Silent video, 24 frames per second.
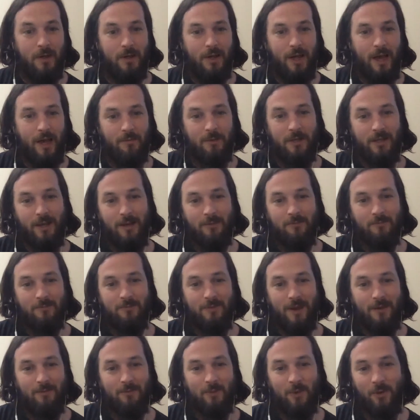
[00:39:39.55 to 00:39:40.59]
I mean, I'm
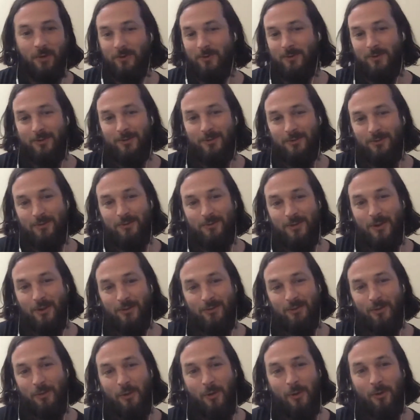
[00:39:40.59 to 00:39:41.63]
not so
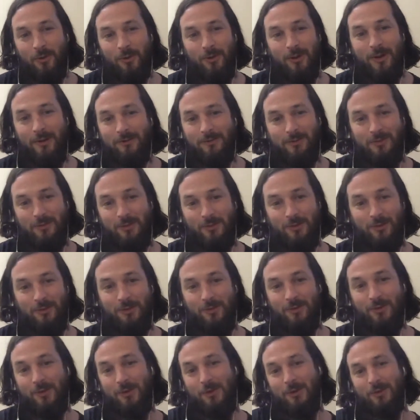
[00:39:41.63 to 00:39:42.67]
old enough to
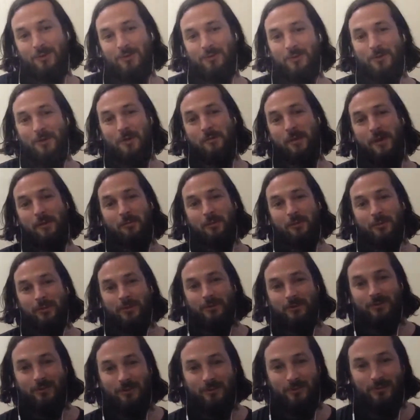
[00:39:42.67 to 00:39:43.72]
remember
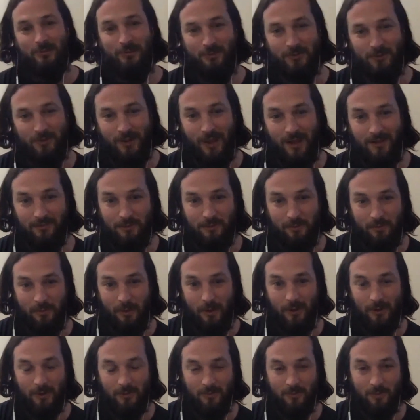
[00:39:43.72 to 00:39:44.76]
this cypherpunk
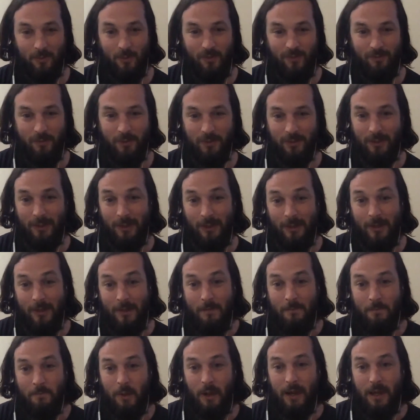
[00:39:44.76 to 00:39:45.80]
movement,
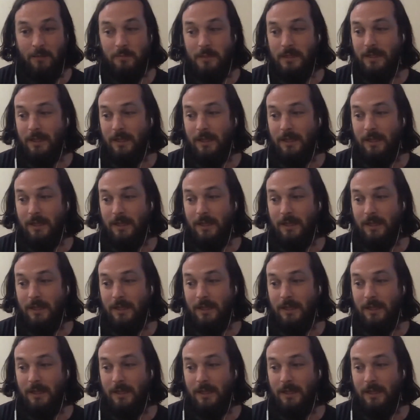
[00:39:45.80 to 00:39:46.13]
but I mean,